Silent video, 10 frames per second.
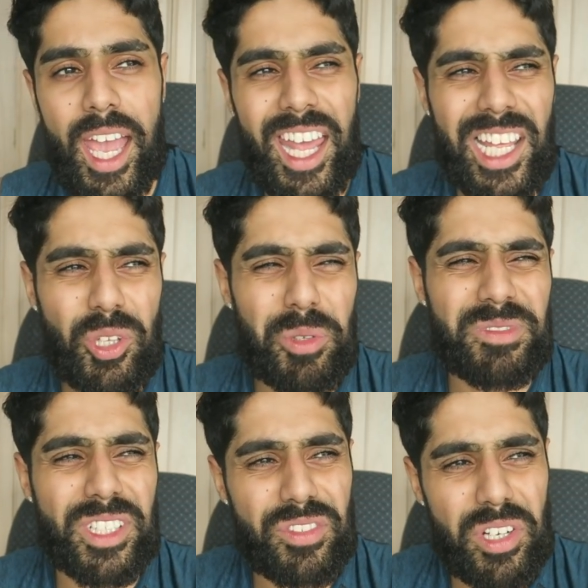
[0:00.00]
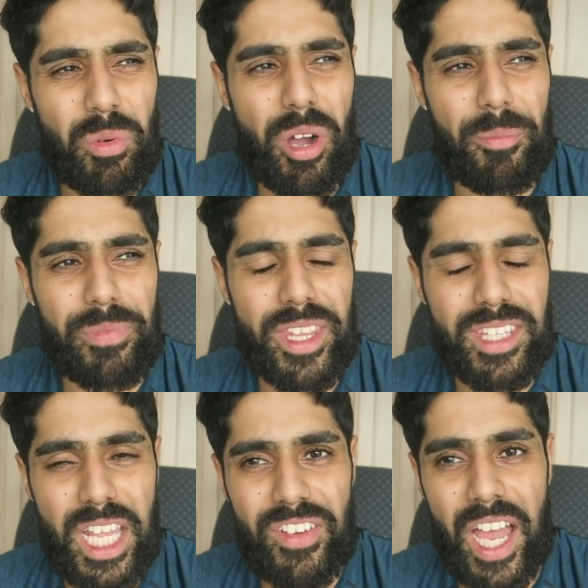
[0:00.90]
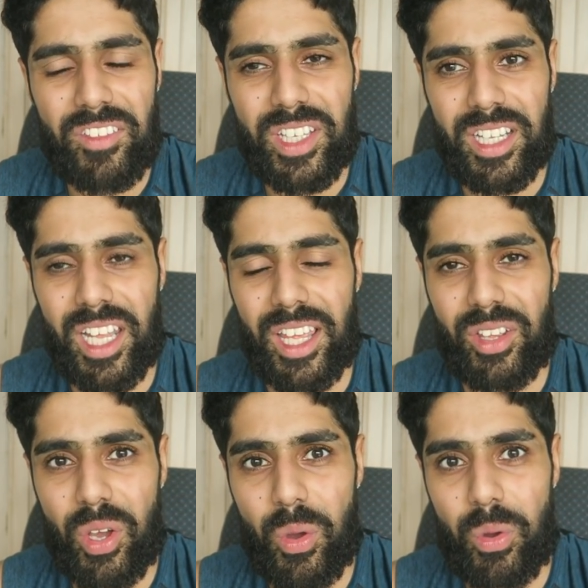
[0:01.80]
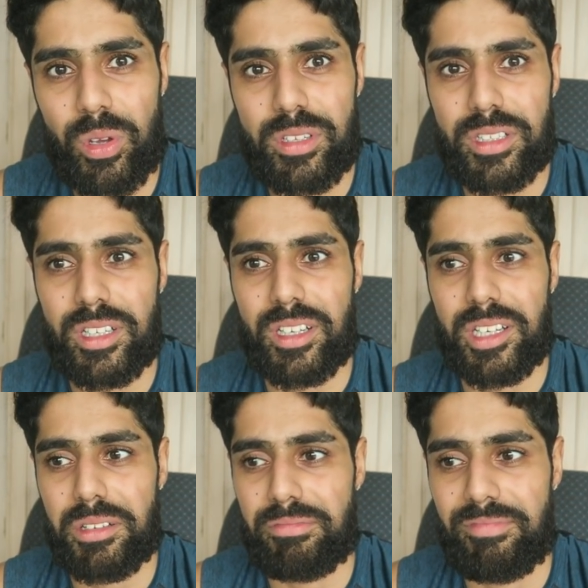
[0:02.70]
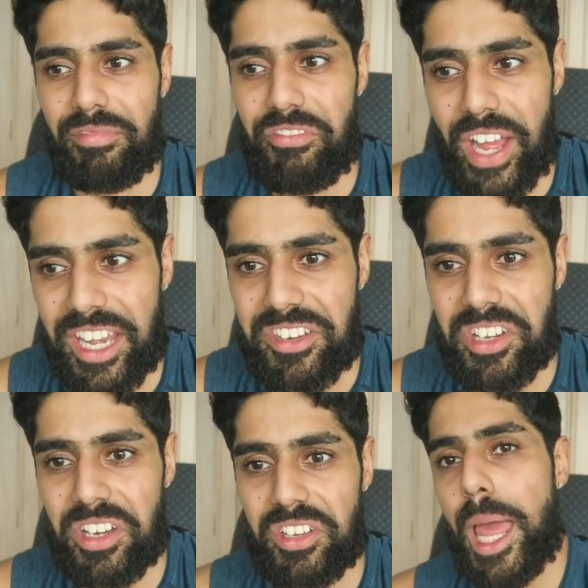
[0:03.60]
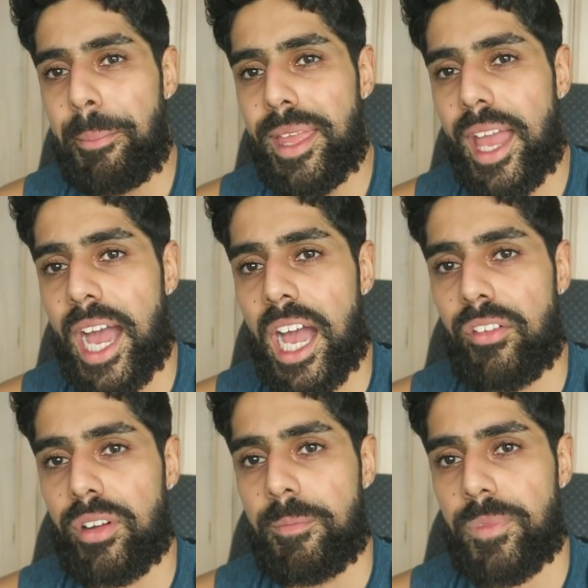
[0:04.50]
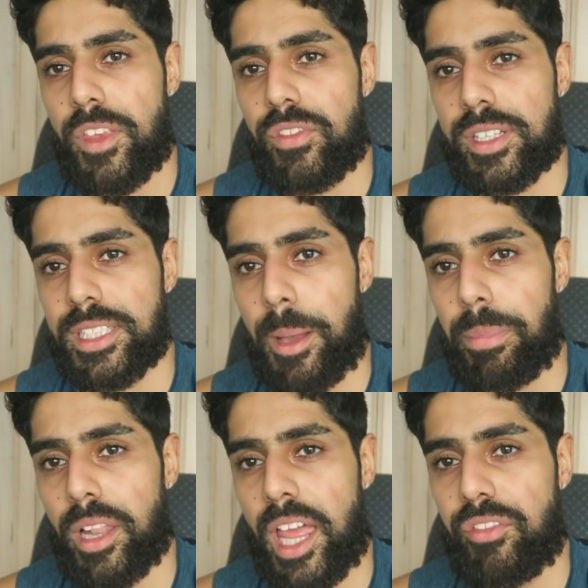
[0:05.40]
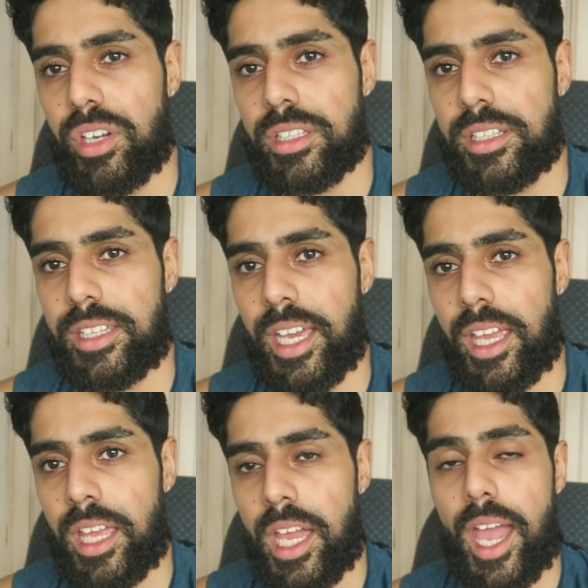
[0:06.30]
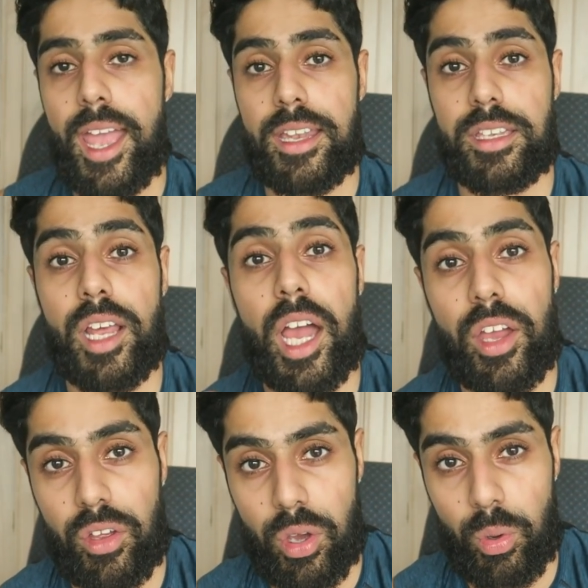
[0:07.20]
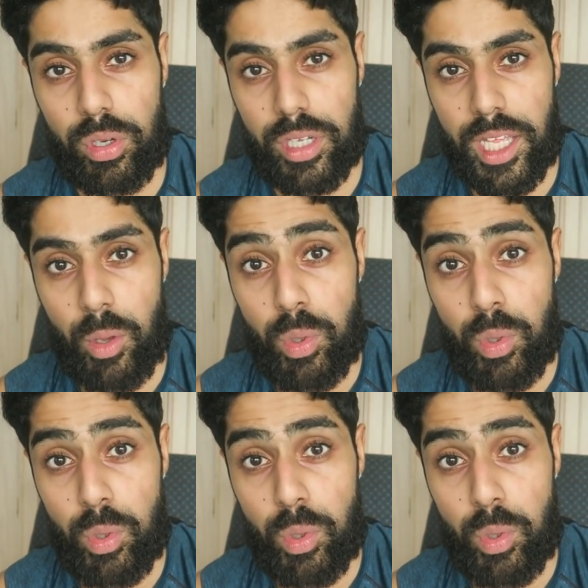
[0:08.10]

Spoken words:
And I thought to myself, you know what? Instead of having like Coke, Fanta, let me have, for example, every other day, a Diet Coke, okay?